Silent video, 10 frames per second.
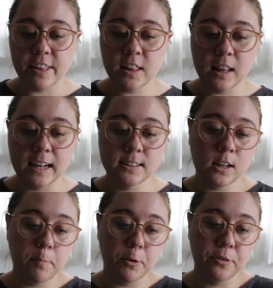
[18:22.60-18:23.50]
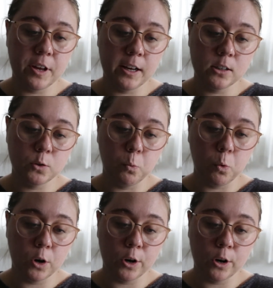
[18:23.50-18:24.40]
then the last couple things
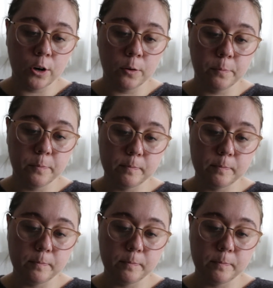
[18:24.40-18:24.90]
were,